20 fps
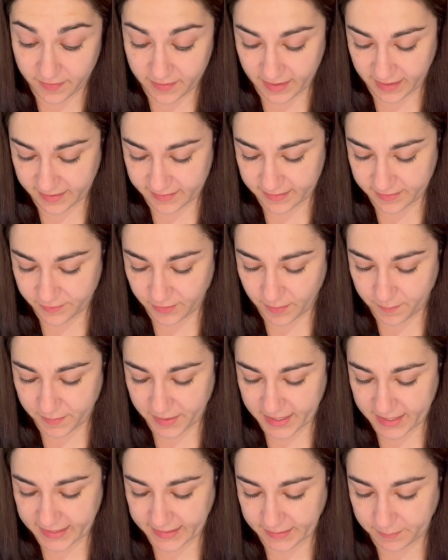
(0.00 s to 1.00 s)
negative
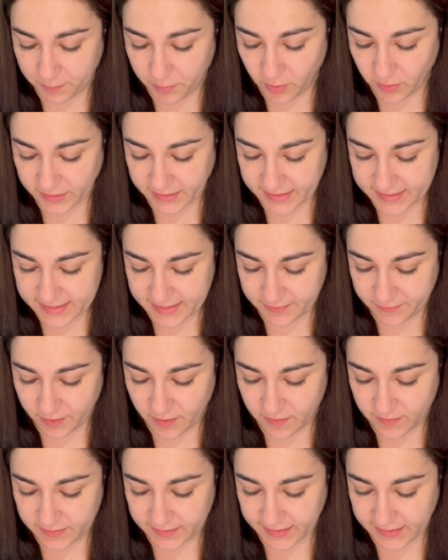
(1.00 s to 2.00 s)
number is a positive
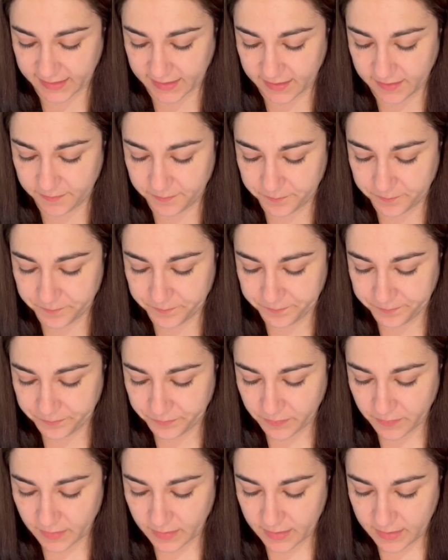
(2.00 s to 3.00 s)
answer.
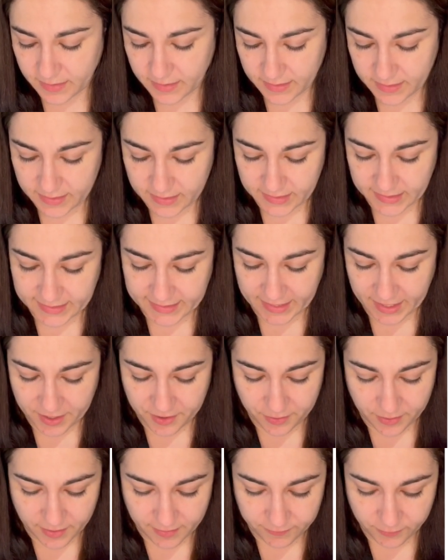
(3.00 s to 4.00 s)

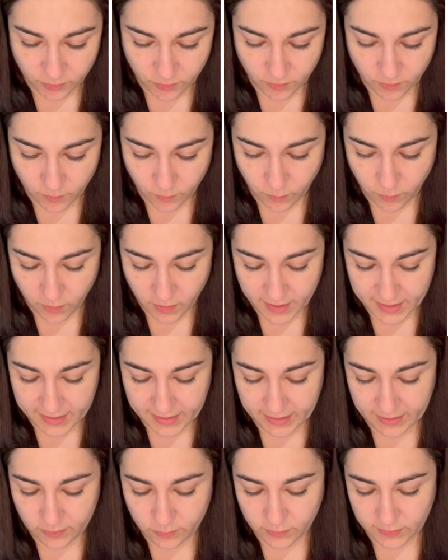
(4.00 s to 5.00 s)
So I've got y
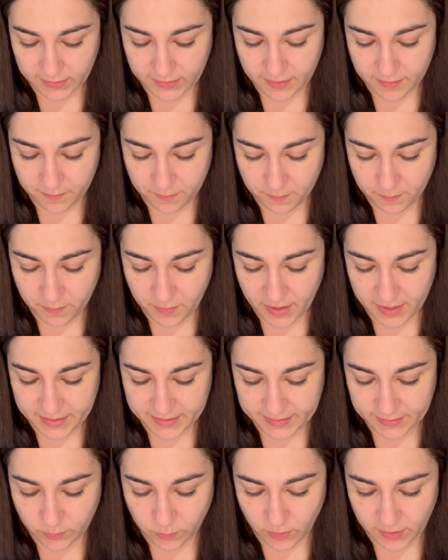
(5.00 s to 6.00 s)
equals
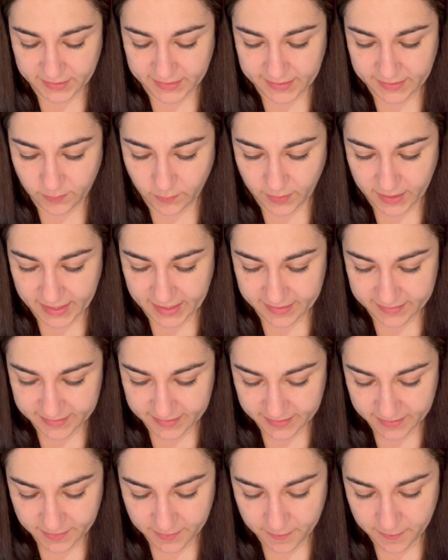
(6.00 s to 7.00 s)
minus 1 squared
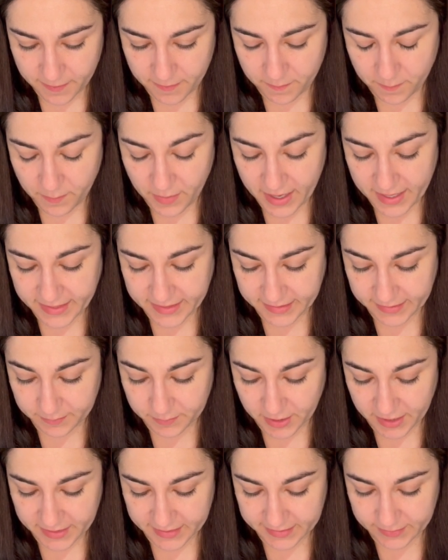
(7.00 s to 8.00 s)
minus
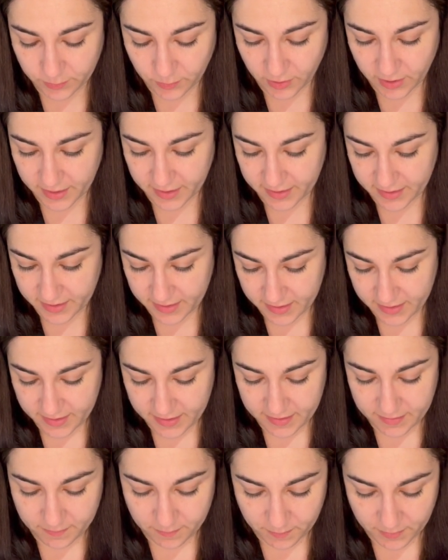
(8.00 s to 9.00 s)
minus 1
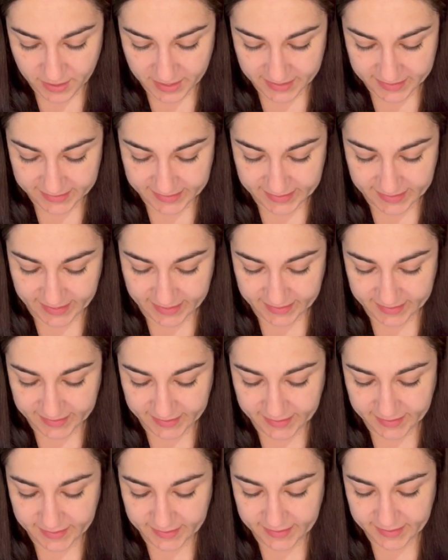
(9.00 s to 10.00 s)
minus
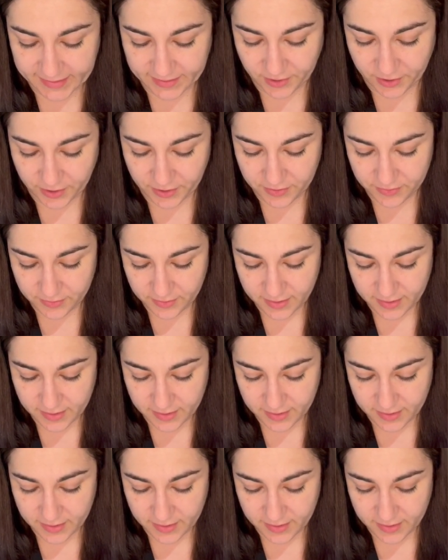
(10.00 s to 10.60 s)
6. So